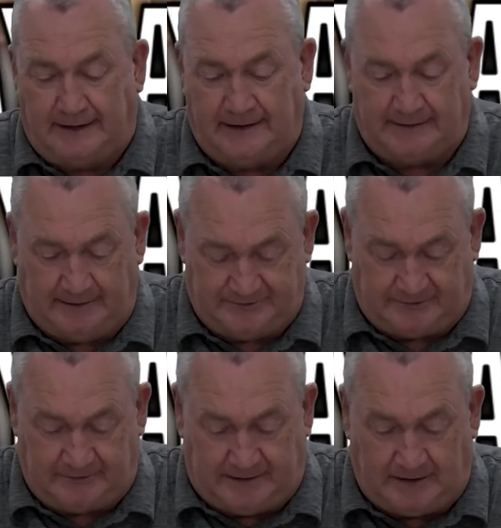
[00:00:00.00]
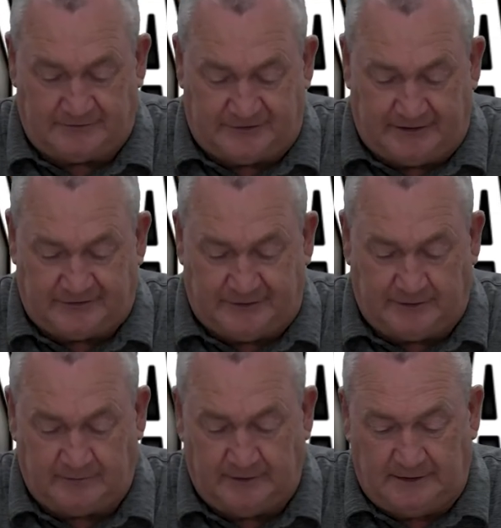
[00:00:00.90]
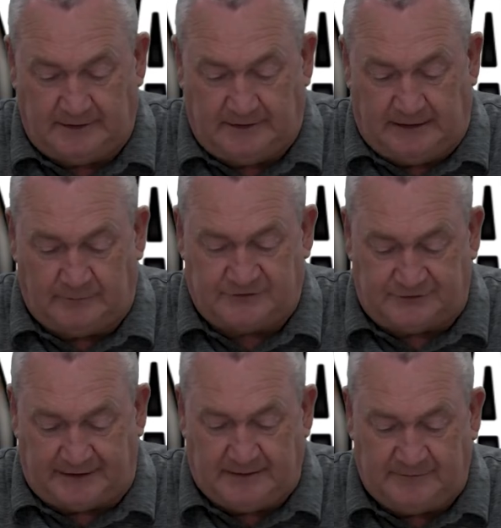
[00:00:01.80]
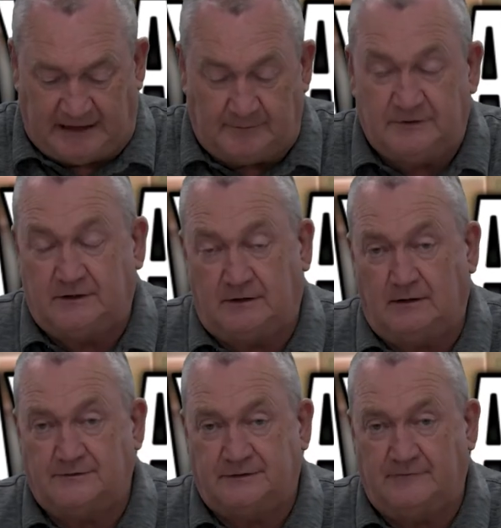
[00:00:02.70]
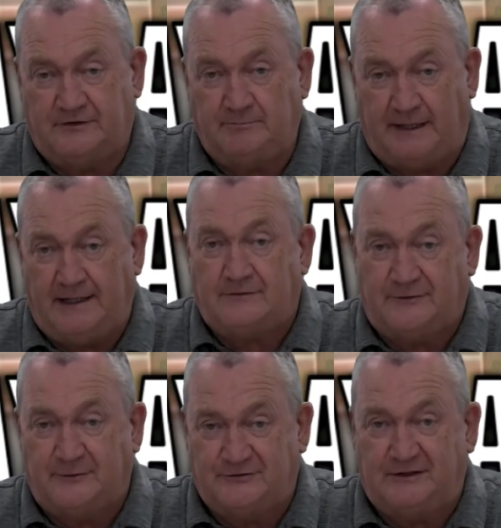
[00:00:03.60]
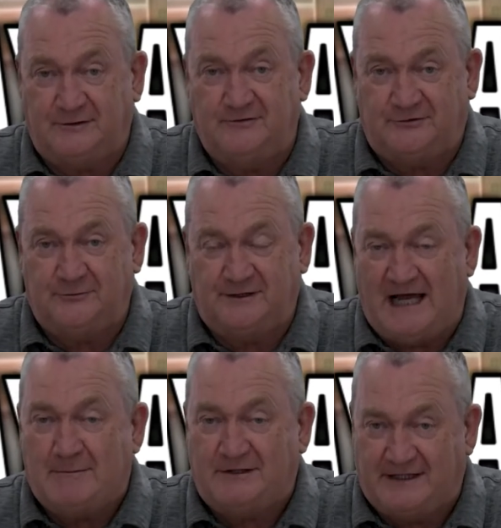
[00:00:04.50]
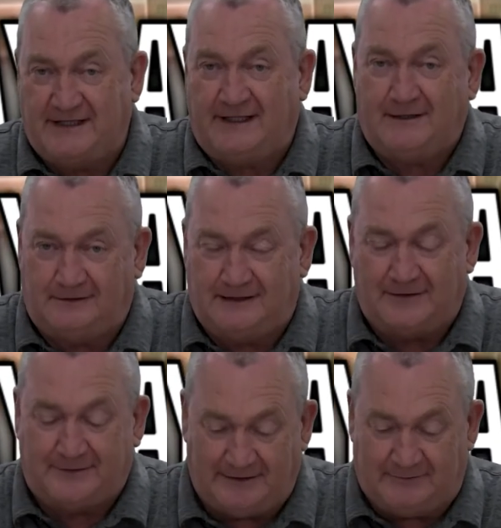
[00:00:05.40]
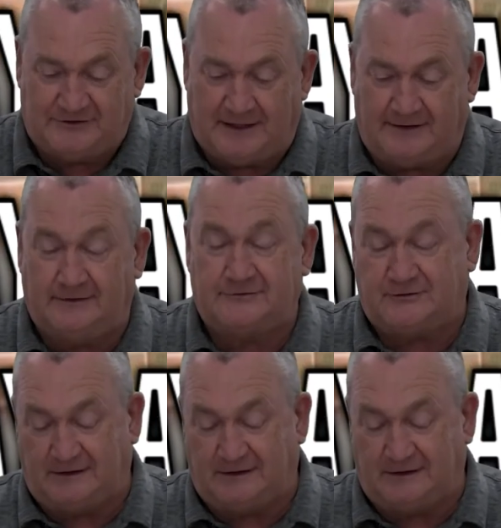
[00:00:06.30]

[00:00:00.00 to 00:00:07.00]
And as the account says here, it was named that because of the panthers that used to inhabit that island. I thought that was kind of